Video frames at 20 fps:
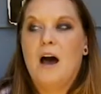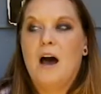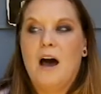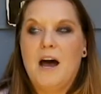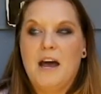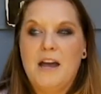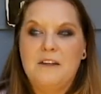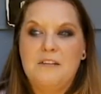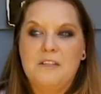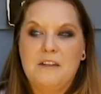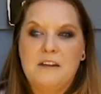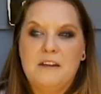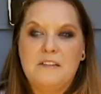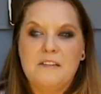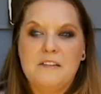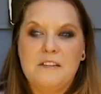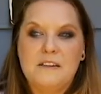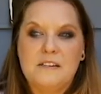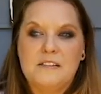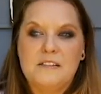I
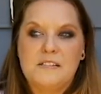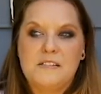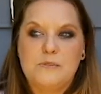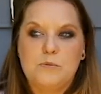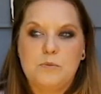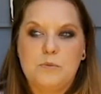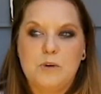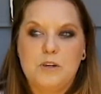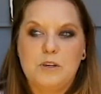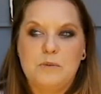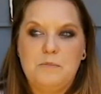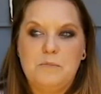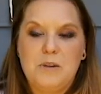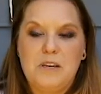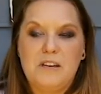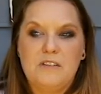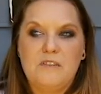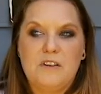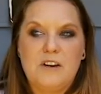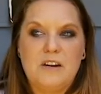think this would
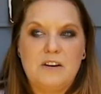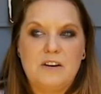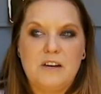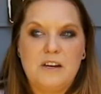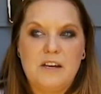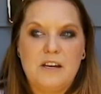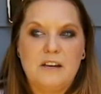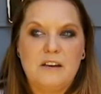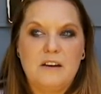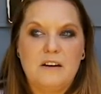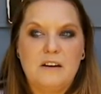be very